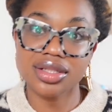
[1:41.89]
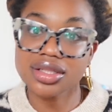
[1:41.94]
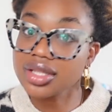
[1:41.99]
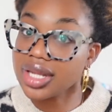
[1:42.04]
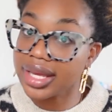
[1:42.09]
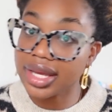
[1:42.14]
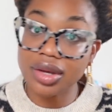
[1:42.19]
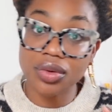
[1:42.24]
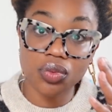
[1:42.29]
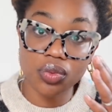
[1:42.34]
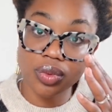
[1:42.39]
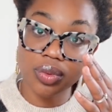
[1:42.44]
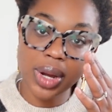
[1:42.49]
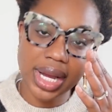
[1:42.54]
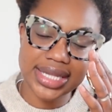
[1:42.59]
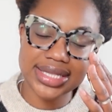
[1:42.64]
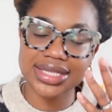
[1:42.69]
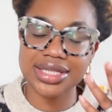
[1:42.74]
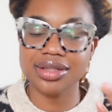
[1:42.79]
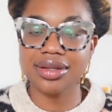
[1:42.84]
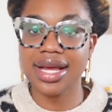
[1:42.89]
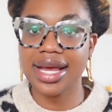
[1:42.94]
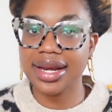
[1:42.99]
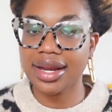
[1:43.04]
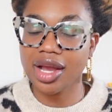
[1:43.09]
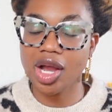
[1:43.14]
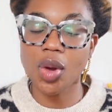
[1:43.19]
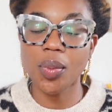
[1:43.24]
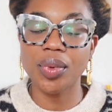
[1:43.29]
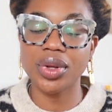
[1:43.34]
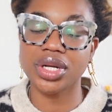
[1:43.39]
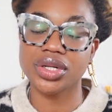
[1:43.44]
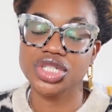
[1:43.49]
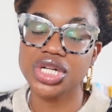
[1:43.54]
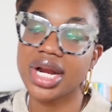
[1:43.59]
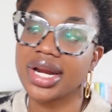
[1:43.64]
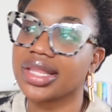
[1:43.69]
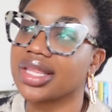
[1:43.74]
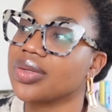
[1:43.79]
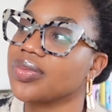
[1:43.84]
I still had help when
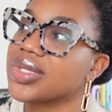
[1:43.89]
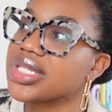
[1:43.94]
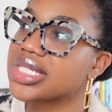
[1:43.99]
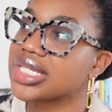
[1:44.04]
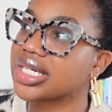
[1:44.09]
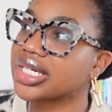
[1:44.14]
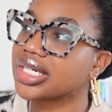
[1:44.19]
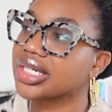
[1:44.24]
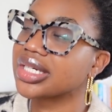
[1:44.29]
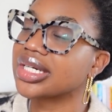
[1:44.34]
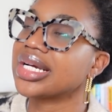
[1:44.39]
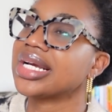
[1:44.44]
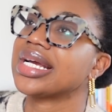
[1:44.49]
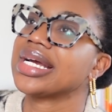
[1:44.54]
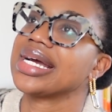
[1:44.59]
Jonathan was here,